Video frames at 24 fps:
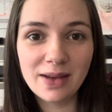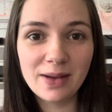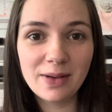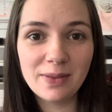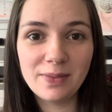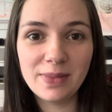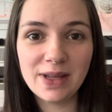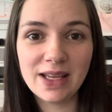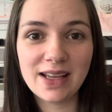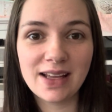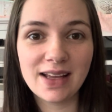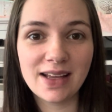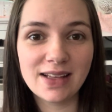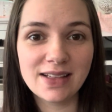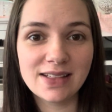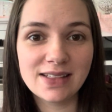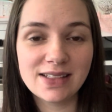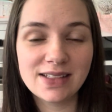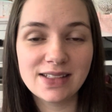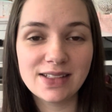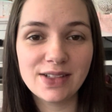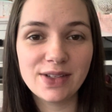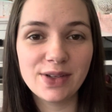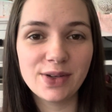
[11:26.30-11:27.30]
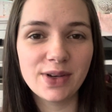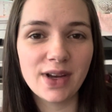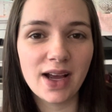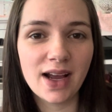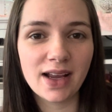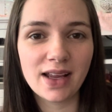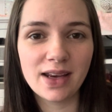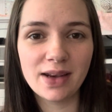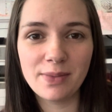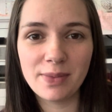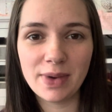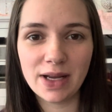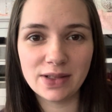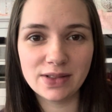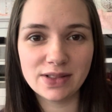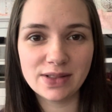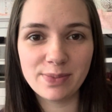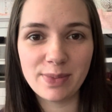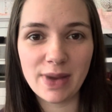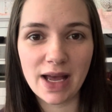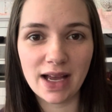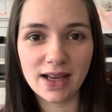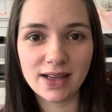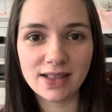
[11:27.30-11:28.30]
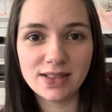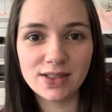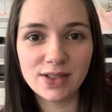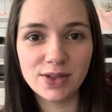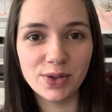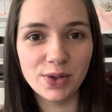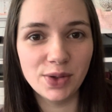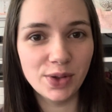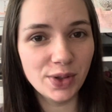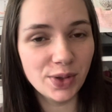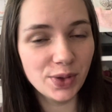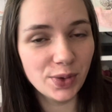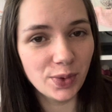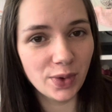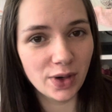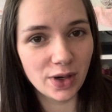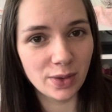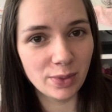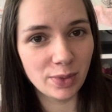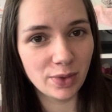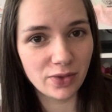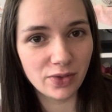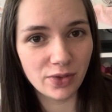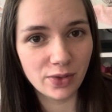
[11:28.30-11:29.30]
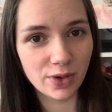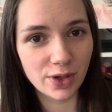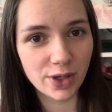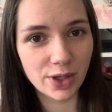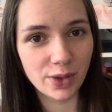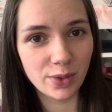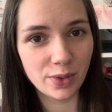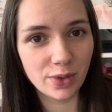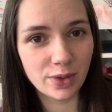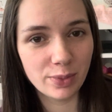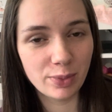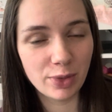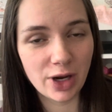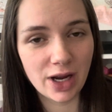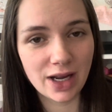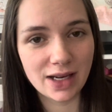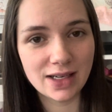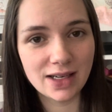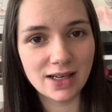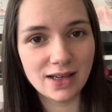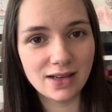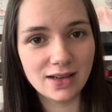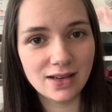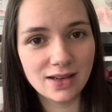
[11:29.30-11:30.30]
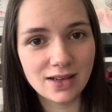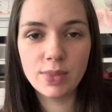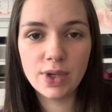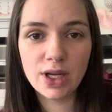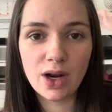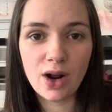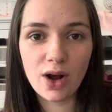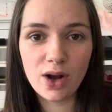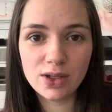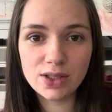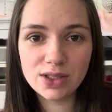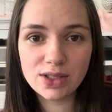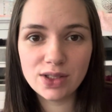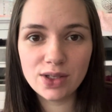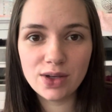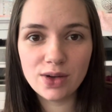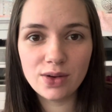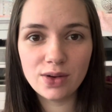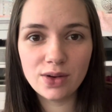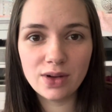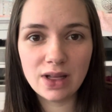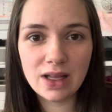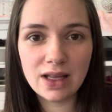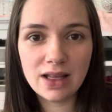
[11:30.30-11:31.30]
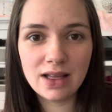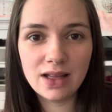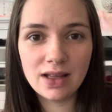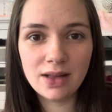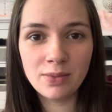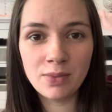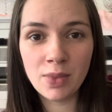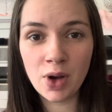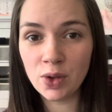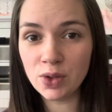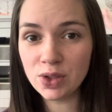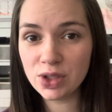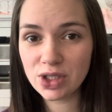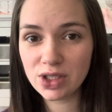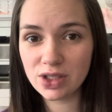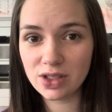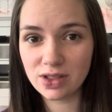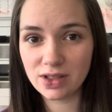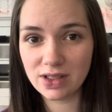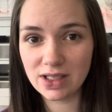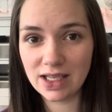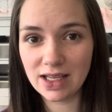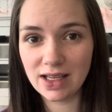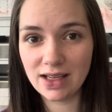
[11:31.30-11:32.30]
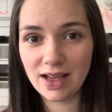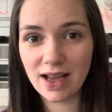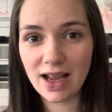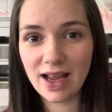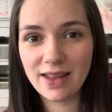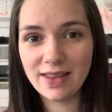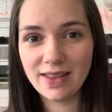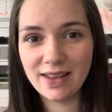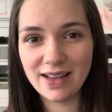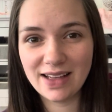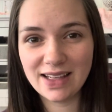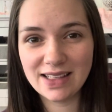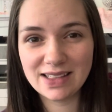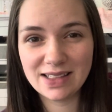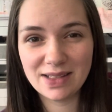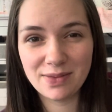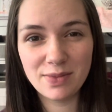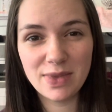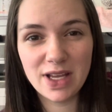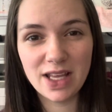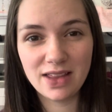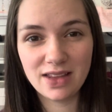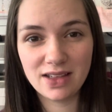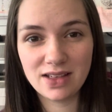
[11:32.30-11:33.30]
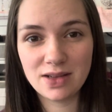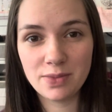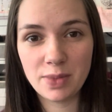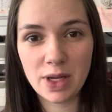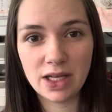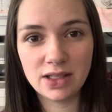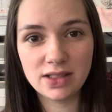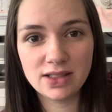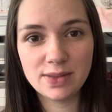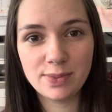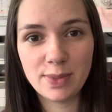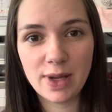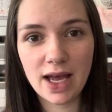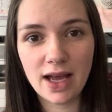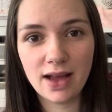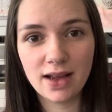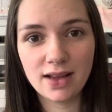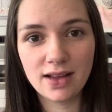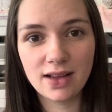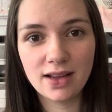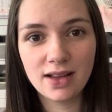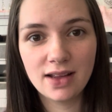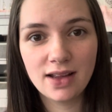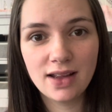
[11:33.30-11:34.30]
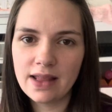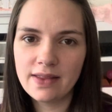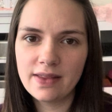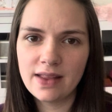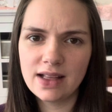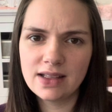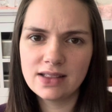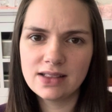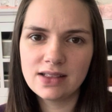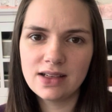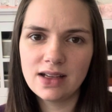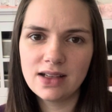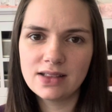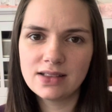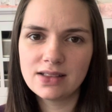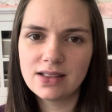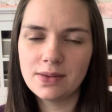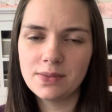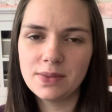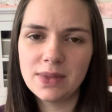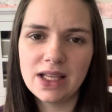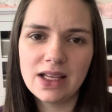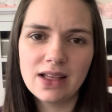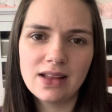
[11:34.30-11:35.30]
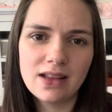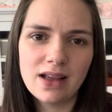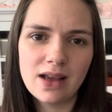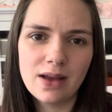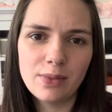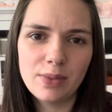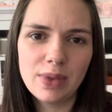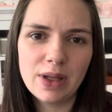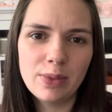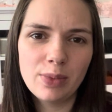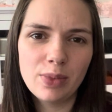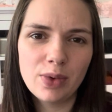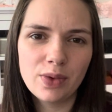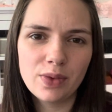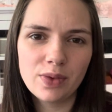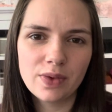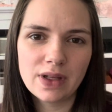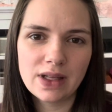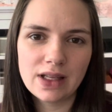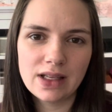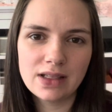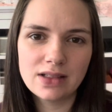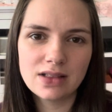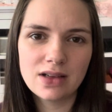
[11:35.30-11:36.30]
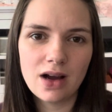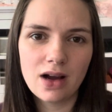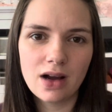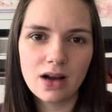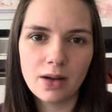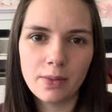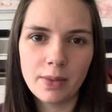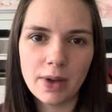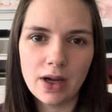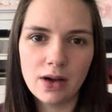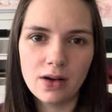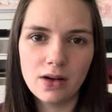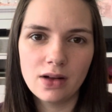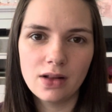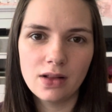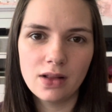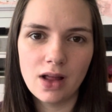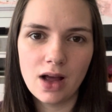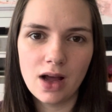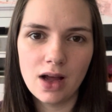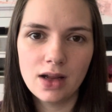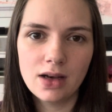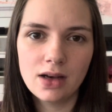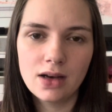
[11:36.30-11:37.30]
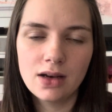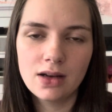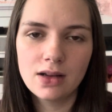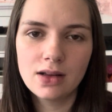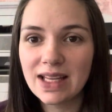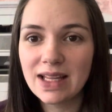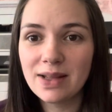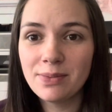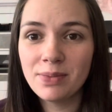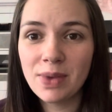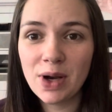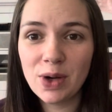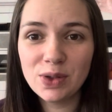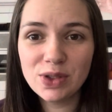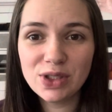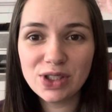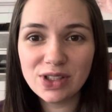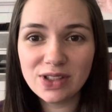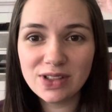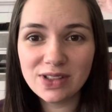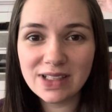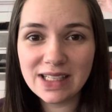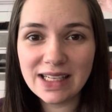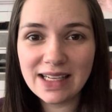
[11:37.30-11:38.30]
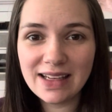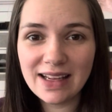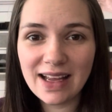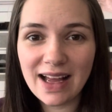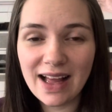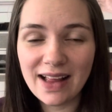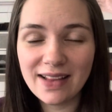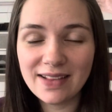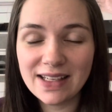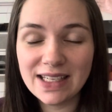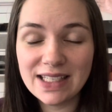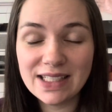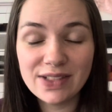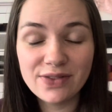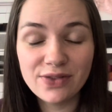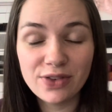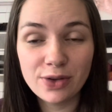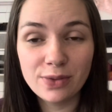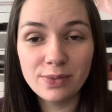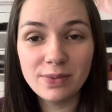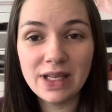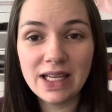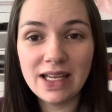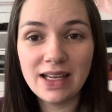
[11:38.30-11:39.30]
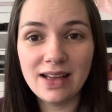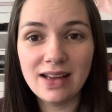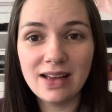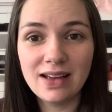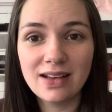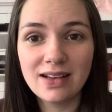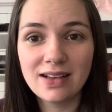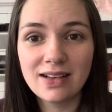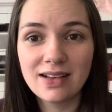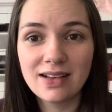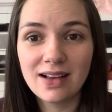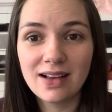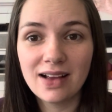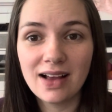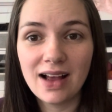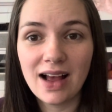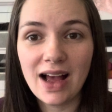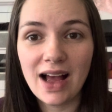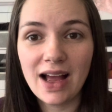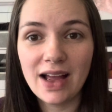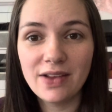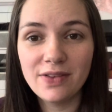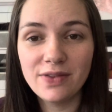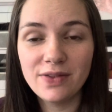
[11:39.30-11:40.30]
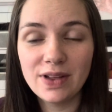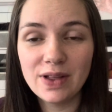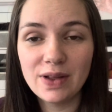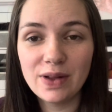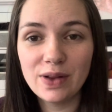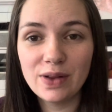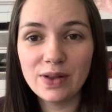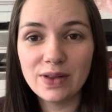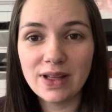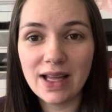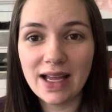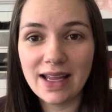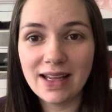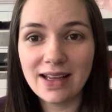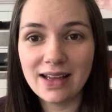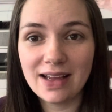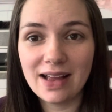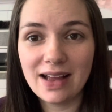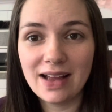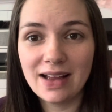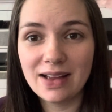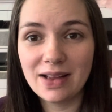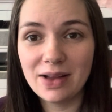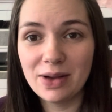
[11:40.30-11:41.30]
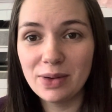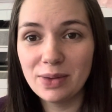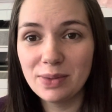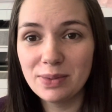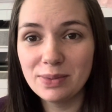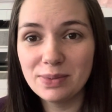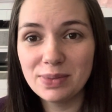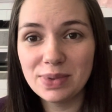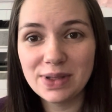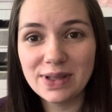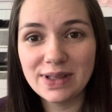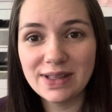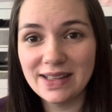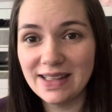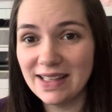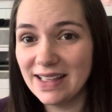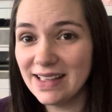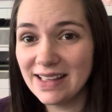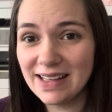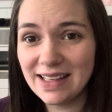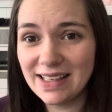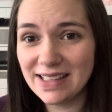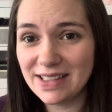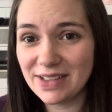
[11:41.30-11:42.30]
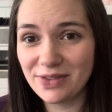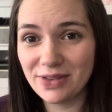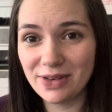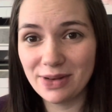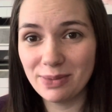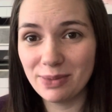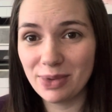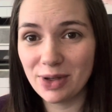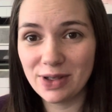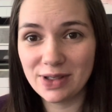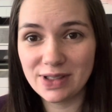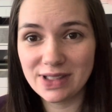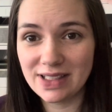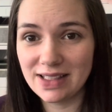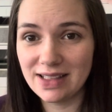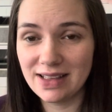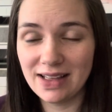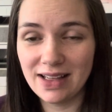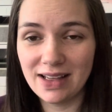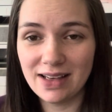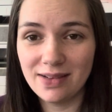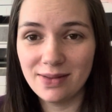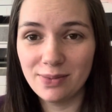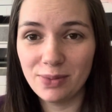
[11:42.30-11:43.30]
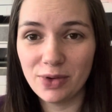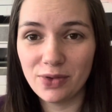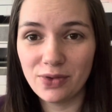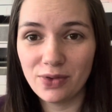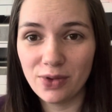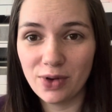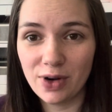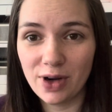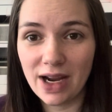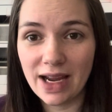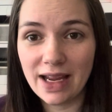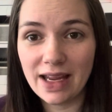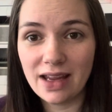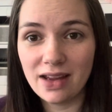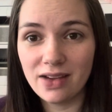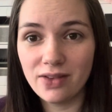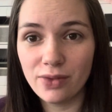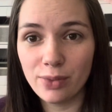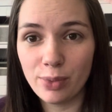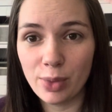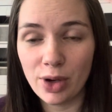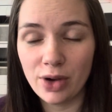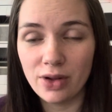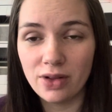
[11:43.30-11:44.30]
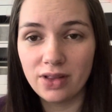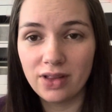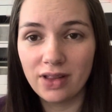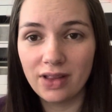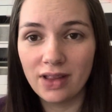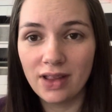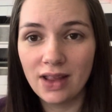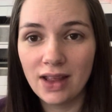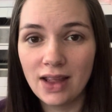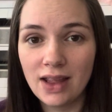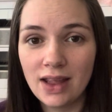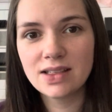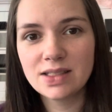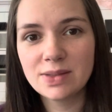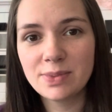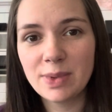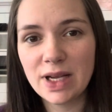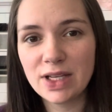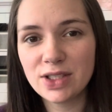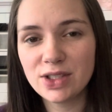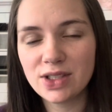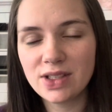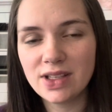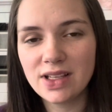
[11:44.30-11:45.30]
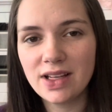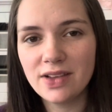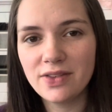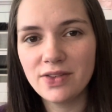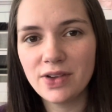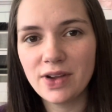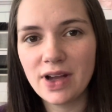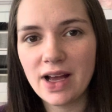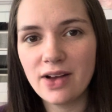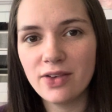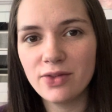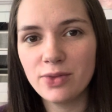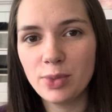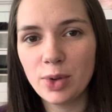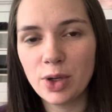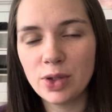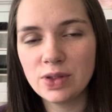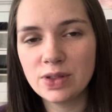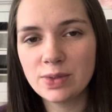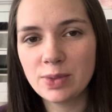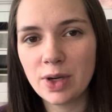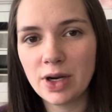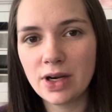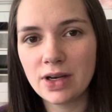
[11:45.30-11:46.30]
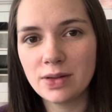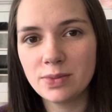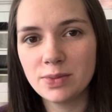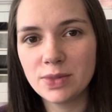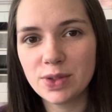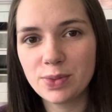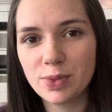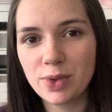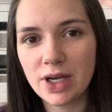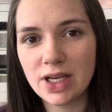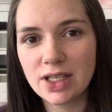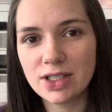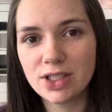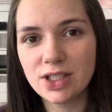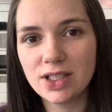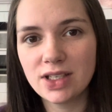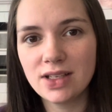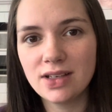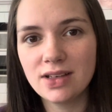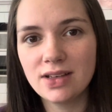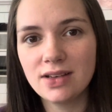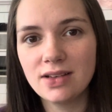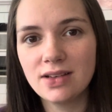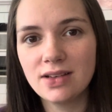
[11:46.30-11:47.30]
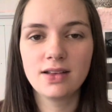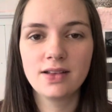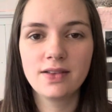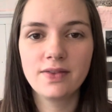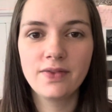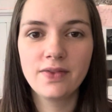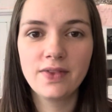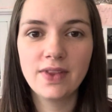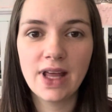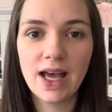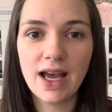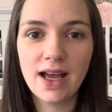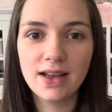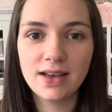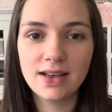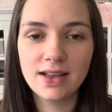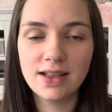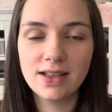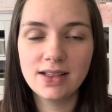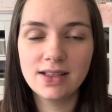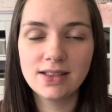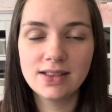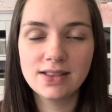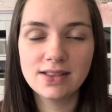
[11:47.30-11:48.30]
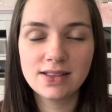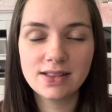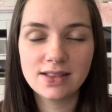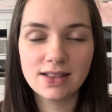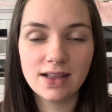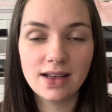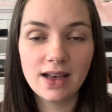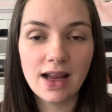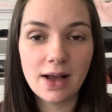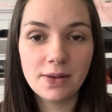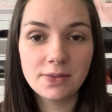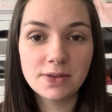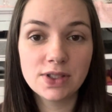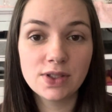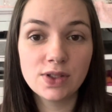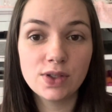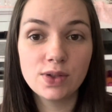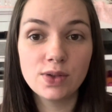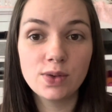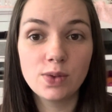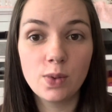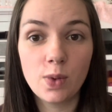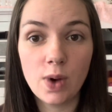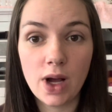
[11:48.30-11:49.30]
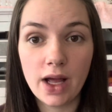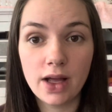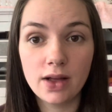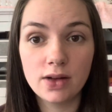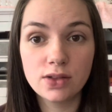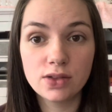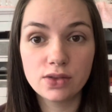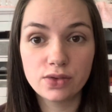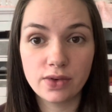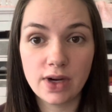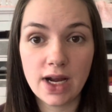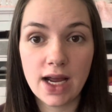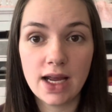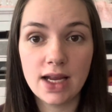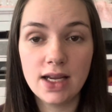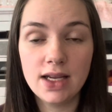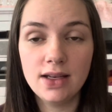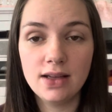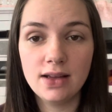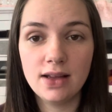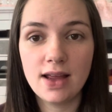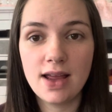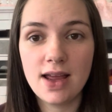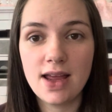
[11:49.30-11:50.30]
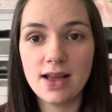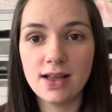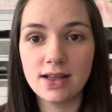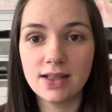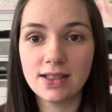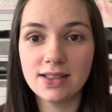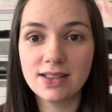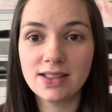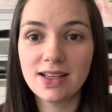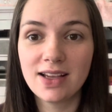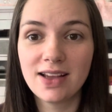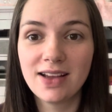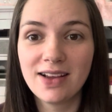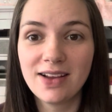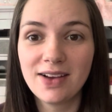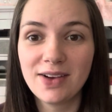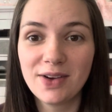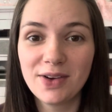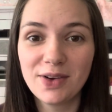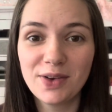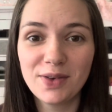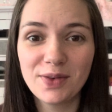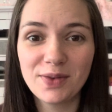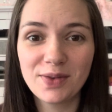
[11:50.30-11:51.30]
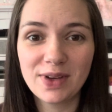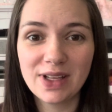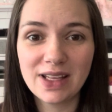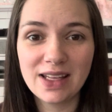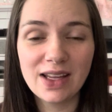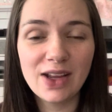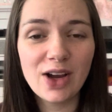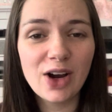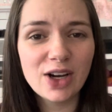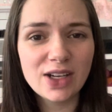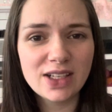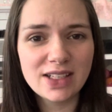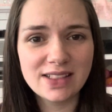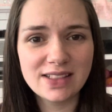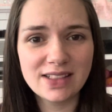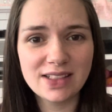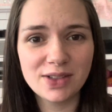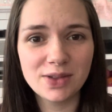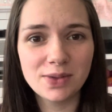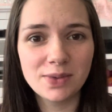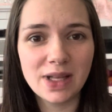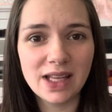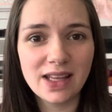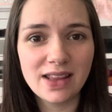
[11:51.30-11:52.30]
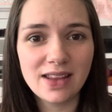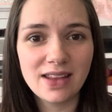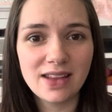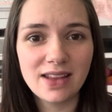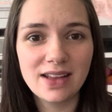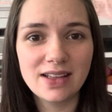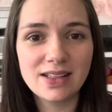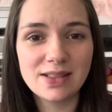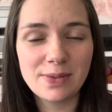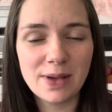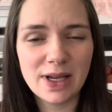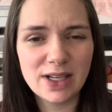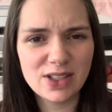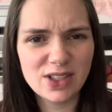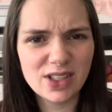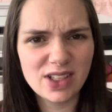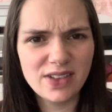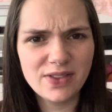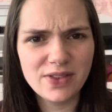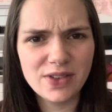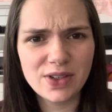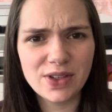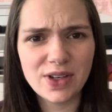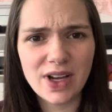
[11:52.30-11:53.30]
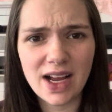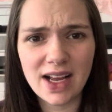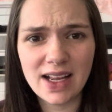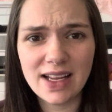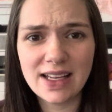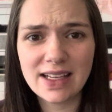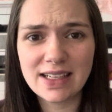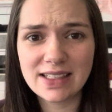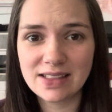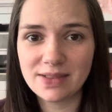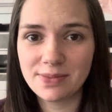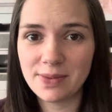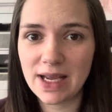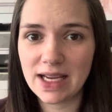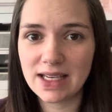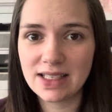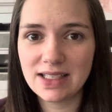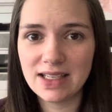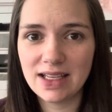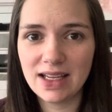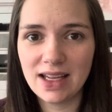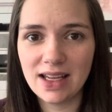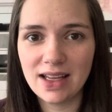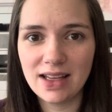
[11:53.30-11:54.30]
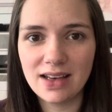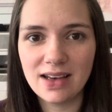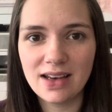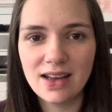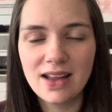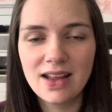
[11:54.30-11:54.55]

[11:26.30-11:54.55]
because you're not gonna bounce back to who you were before you were pregnant. But also emotionally, I think it's a myth to bounce back. And that's not something that people really talk about a lot. Emotionally, at least for me, I feel like a completely different person than before I gave birth. Especially if you have postpartum depression, that is an absolute wild ride and really hard to deal with, especially if you're not expecting it.